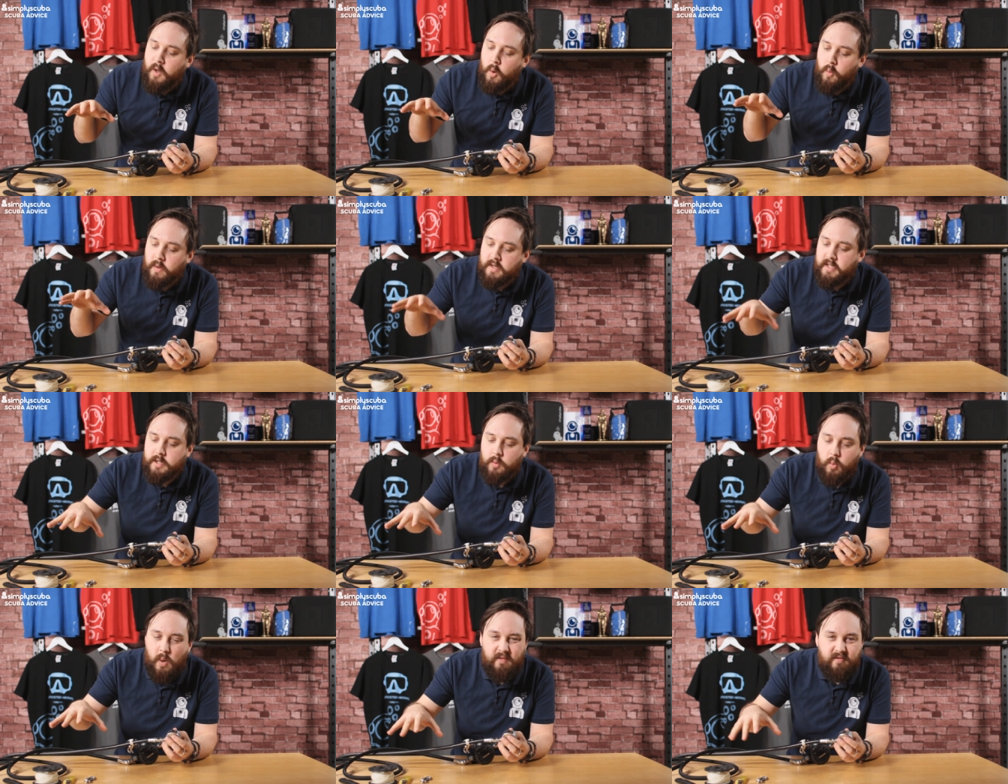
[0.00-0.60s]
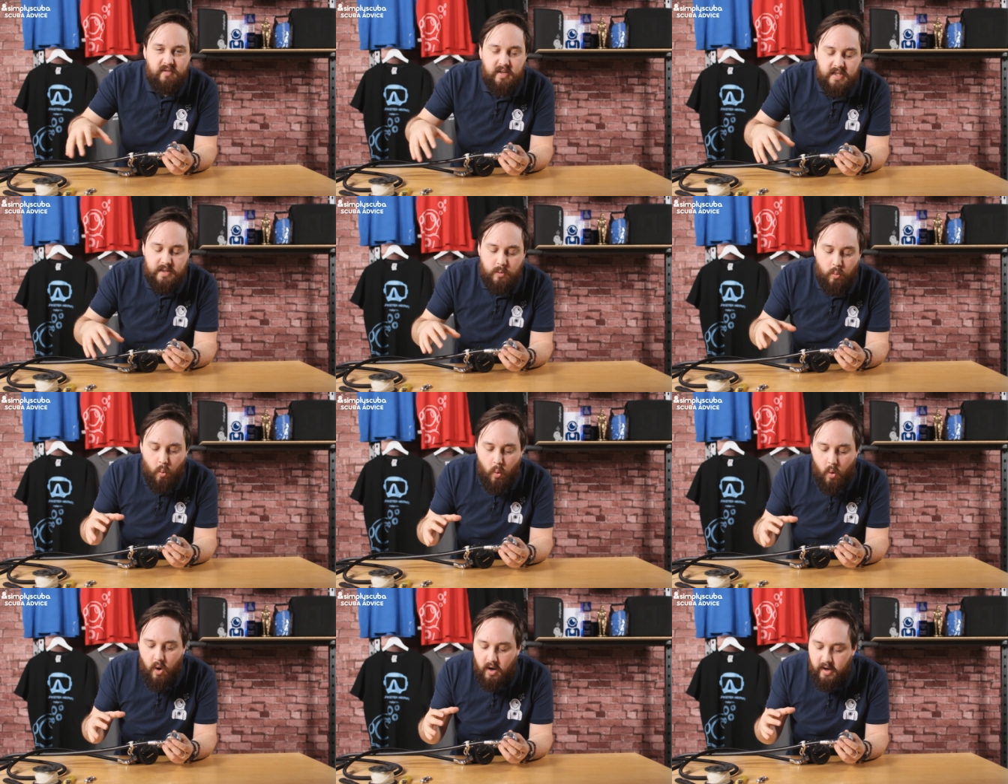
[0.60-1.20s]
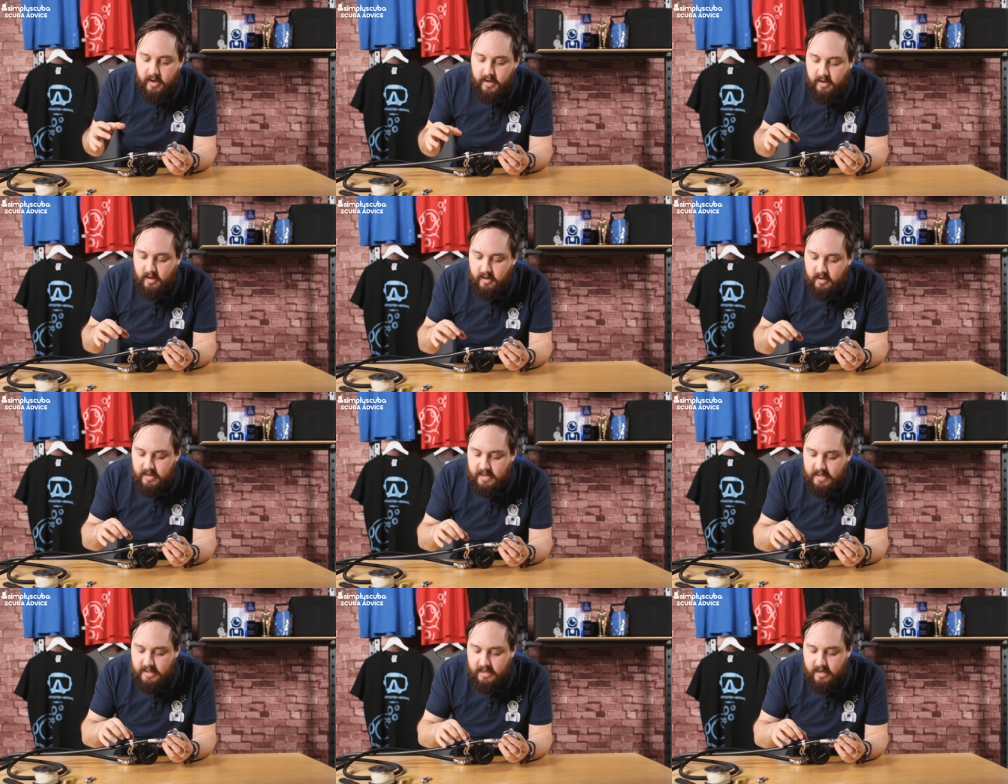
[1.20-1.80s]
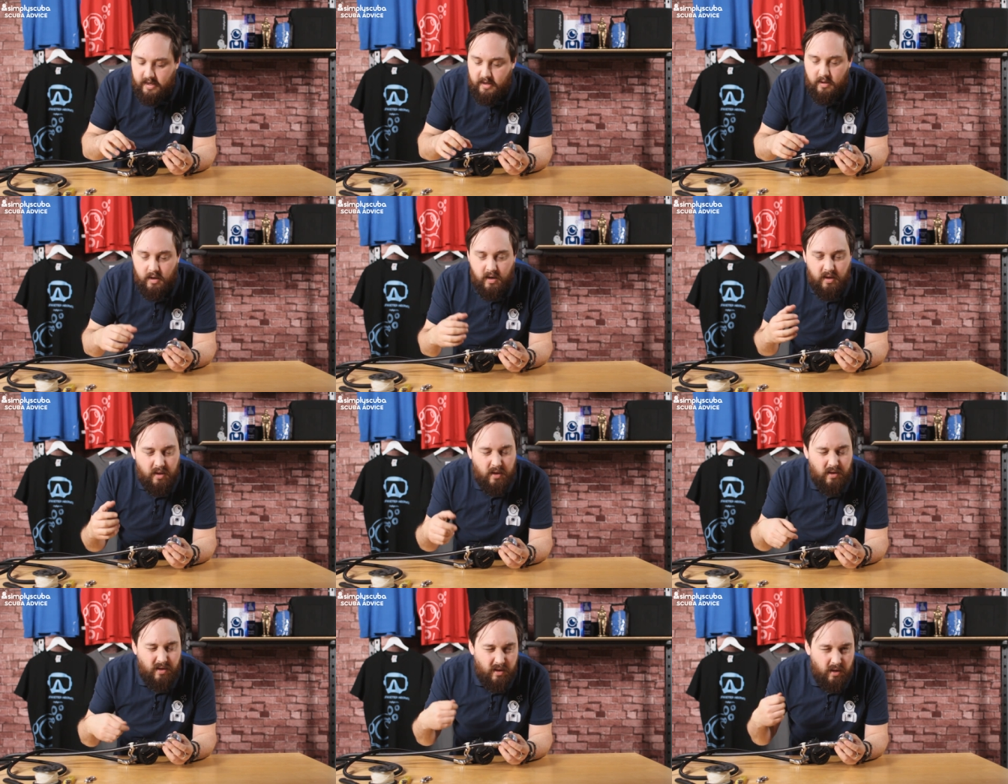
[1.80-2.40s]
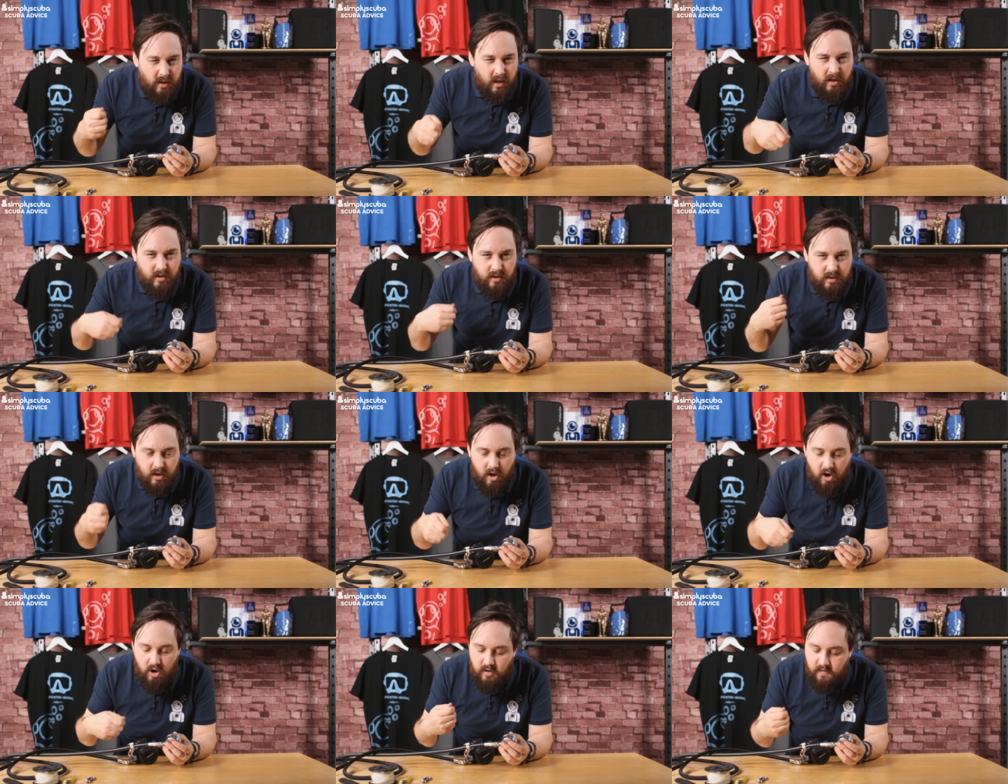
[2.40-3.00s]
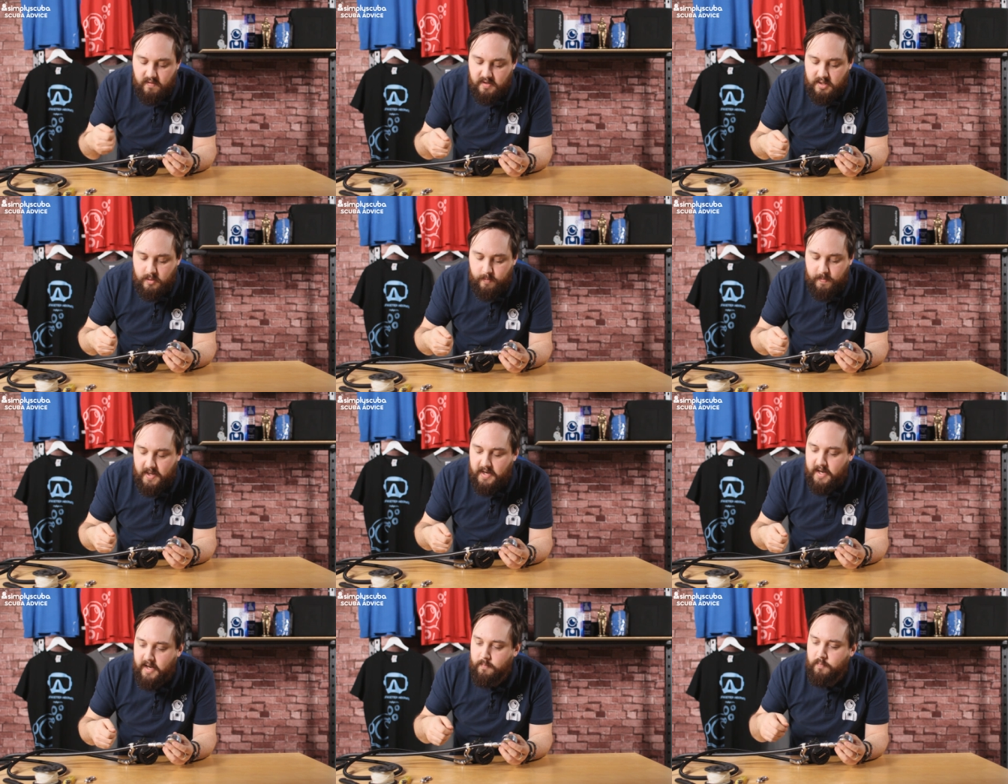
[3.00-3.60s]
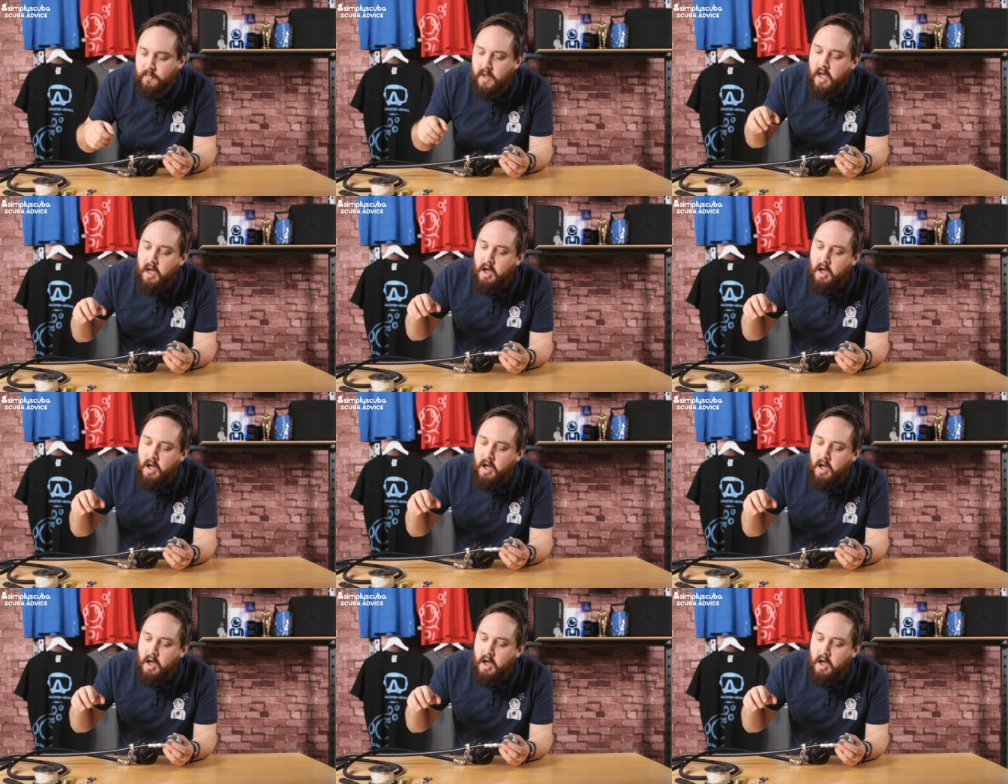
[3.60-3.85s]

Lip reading: which is one reason why I think that they sort of overspin it.